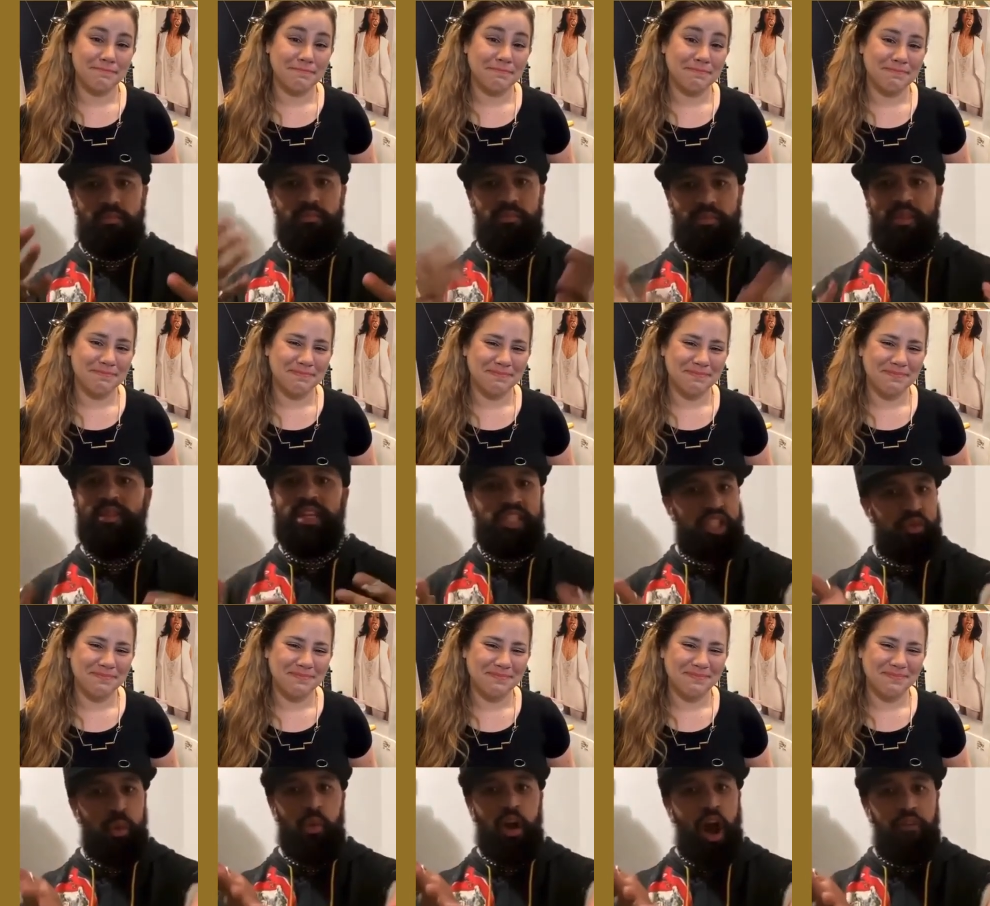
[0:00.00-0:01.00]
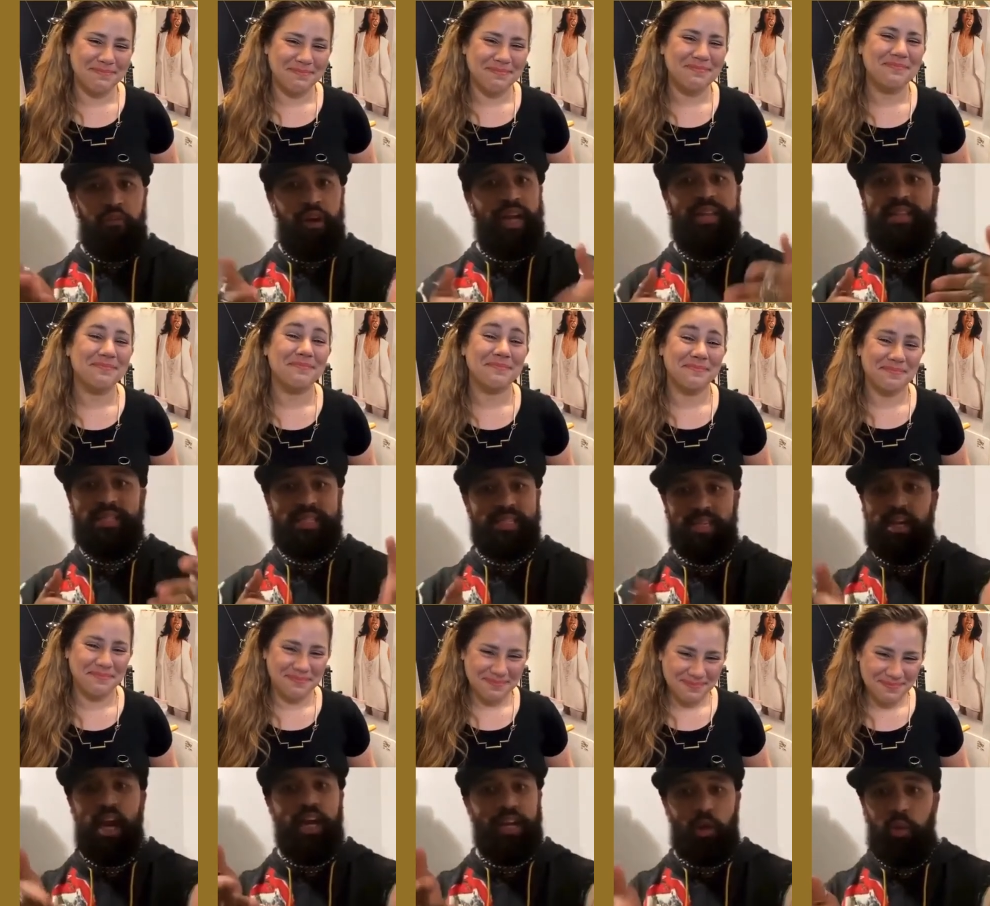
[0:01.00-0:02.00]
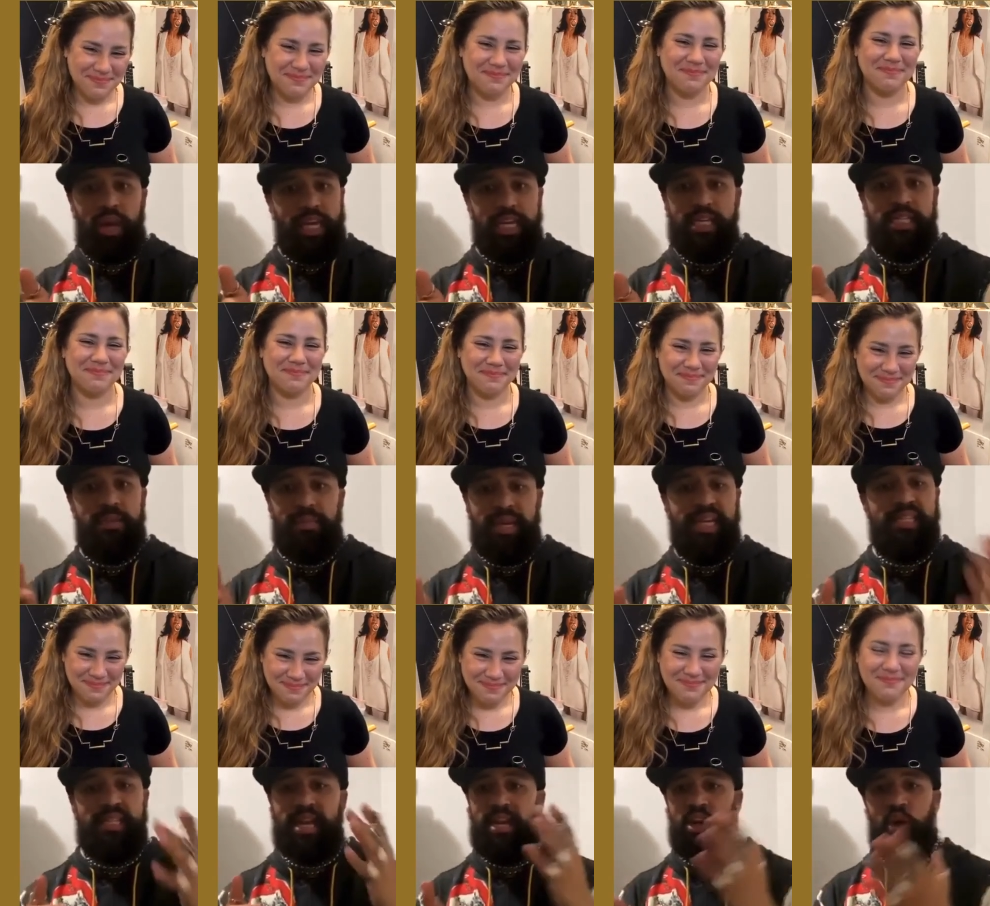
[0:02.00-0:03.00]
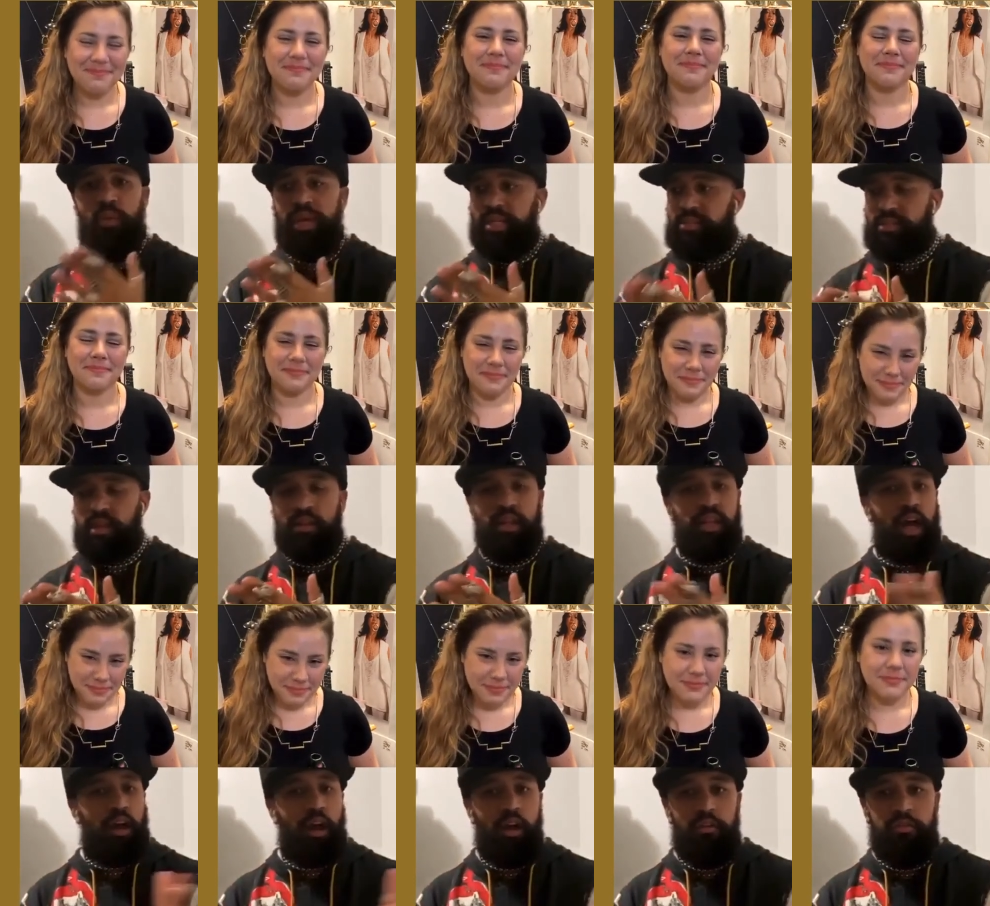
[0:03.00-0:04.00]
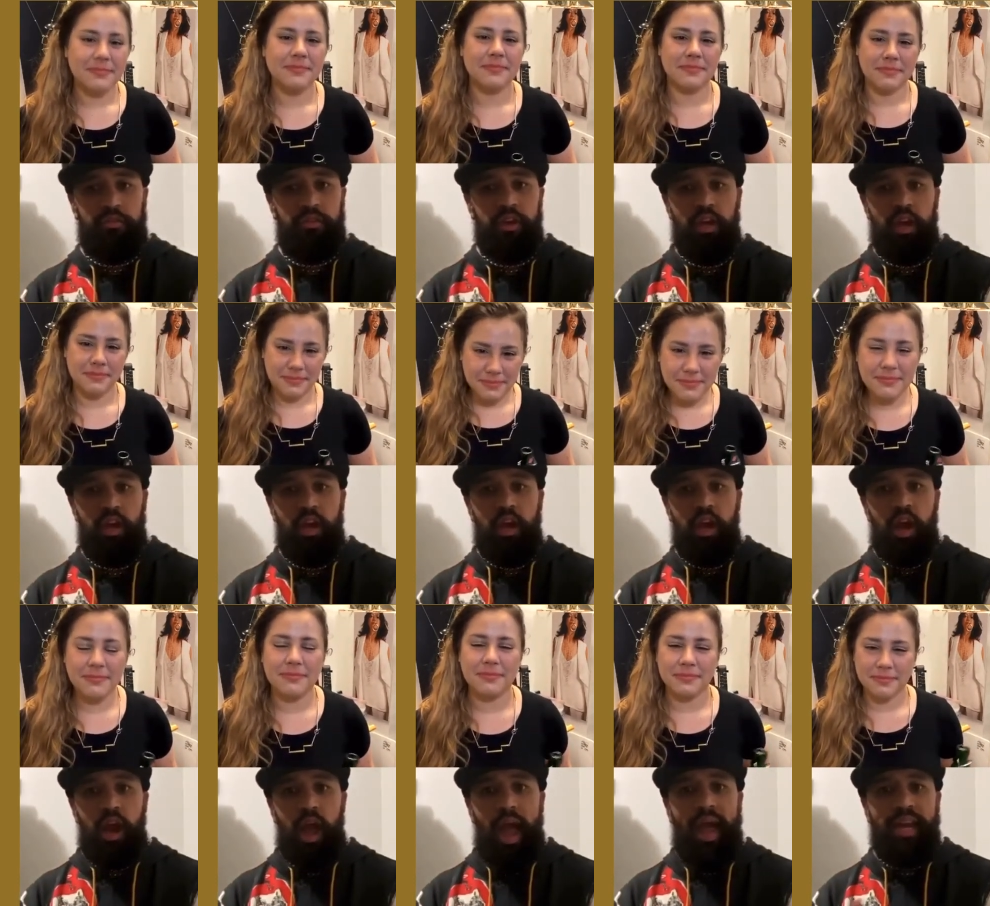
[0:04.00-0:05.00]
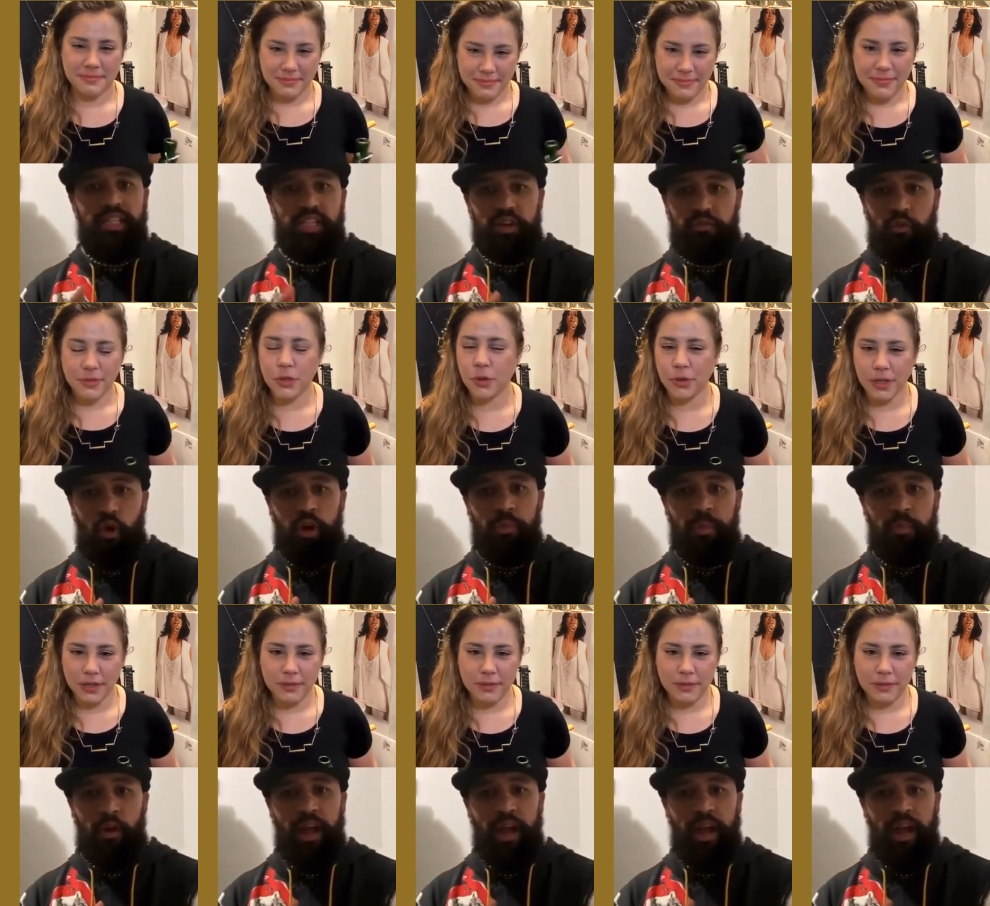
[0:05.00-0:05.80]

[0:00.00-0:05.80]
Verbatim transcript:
Speaker 1: This is what we're offering, and this is a, a quick, easy piece that I know we can sell a lot of. Mm-hmm. and it's an affordable price, so